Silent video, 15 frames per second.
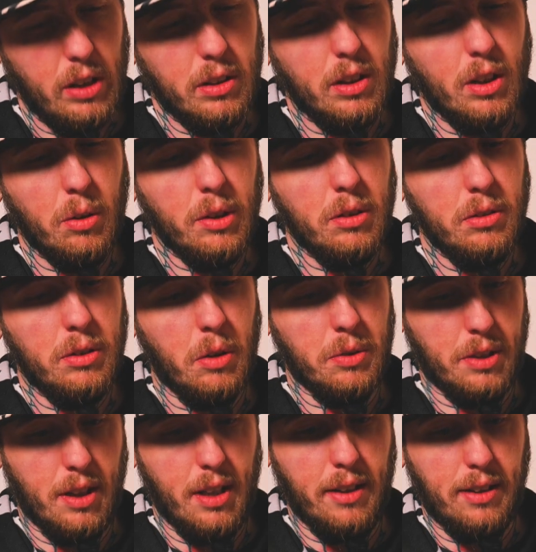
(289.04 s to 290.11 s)
Uriel
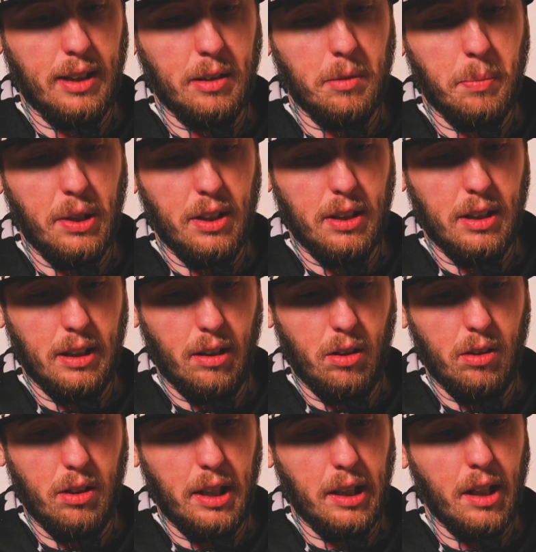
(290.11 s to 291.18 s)
knows nothing but
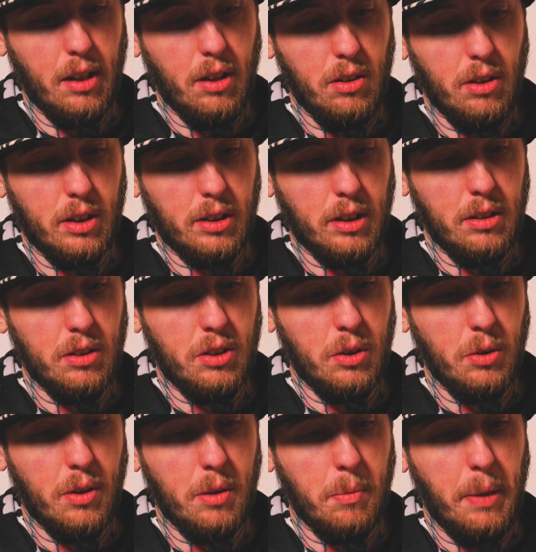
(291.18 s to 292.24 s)
yearning. Look
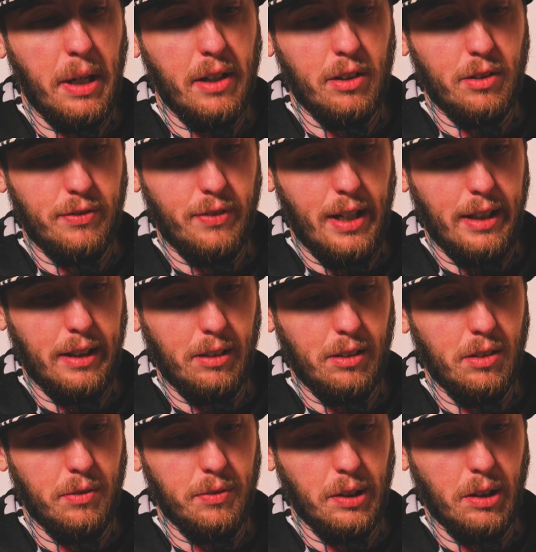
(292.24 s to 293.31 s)
into the balefire
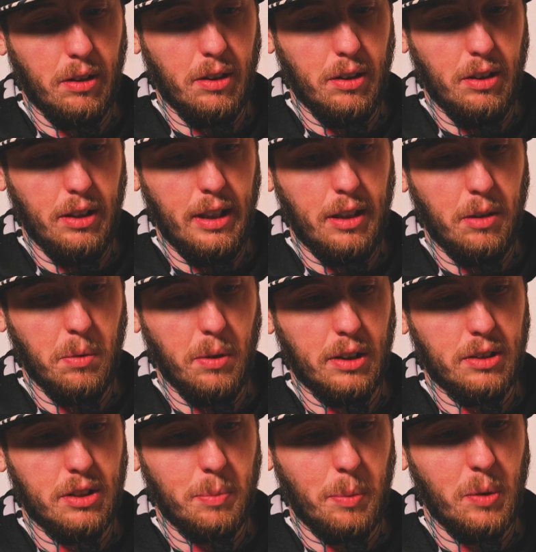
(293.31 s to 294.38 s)
of Uriel, and it will
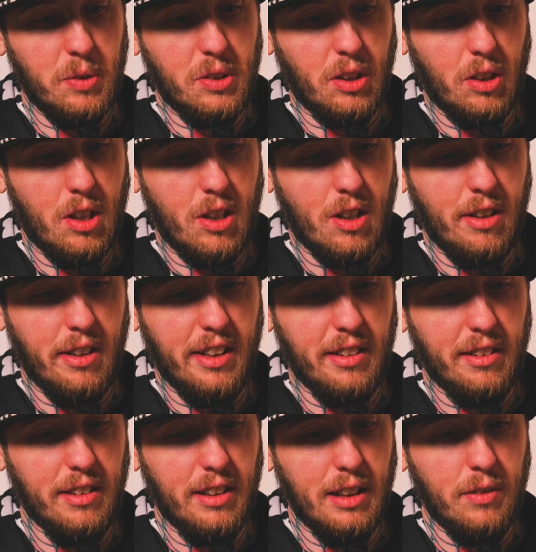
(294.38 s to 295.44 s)
expose your heart
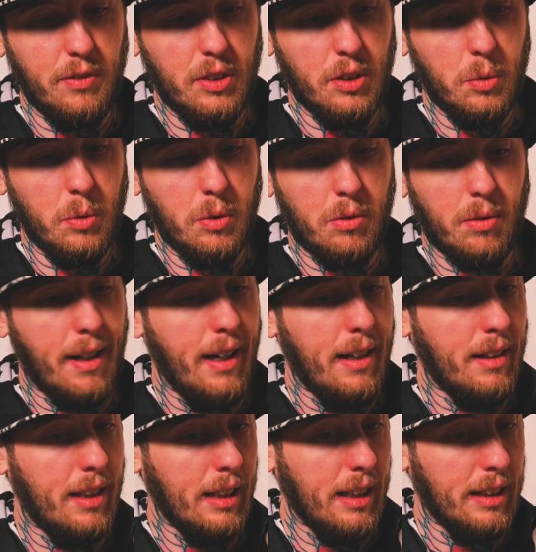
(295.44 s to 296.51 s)
and leave you
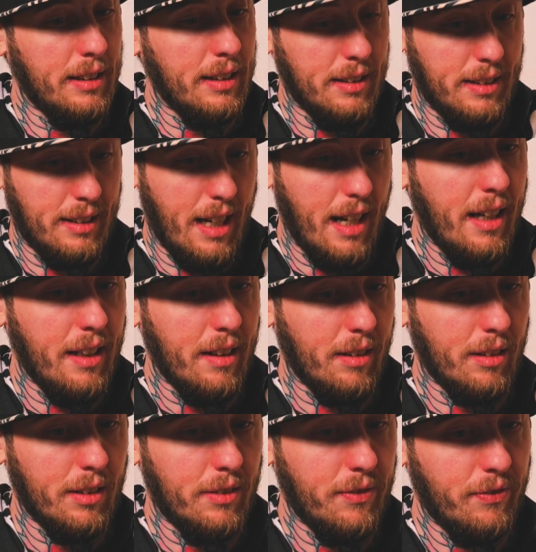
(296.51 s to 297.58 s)
writhing in
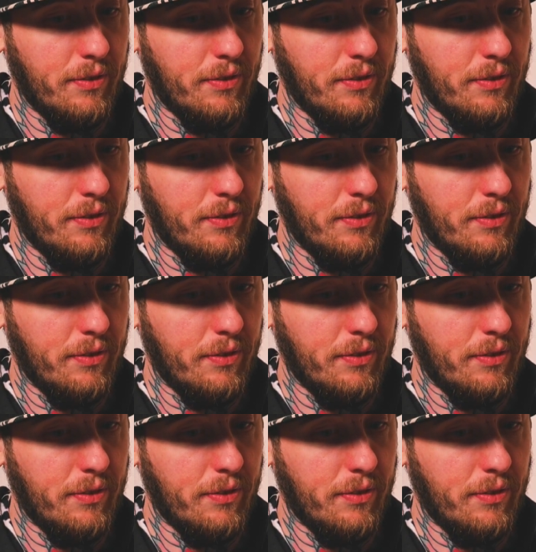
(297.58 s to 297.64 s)
desire.